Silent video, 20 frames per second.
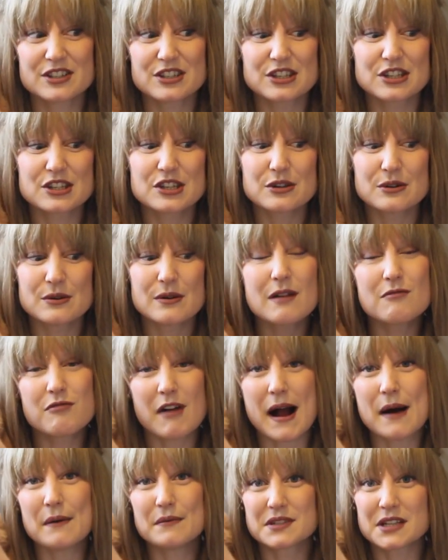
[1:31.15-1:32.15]
just to do a
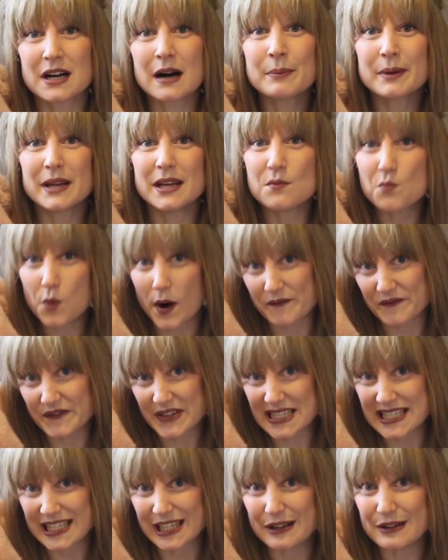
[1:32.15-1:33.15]
roundup in one
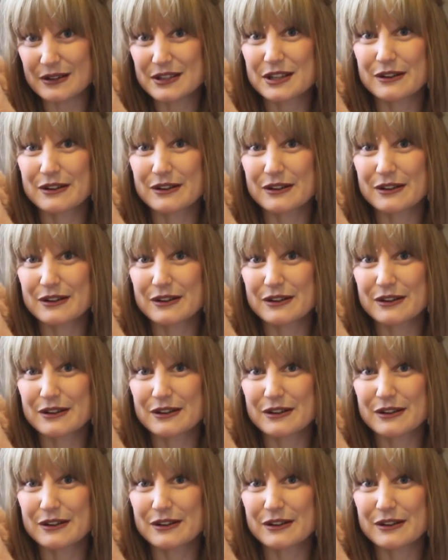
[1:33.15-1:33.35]
video.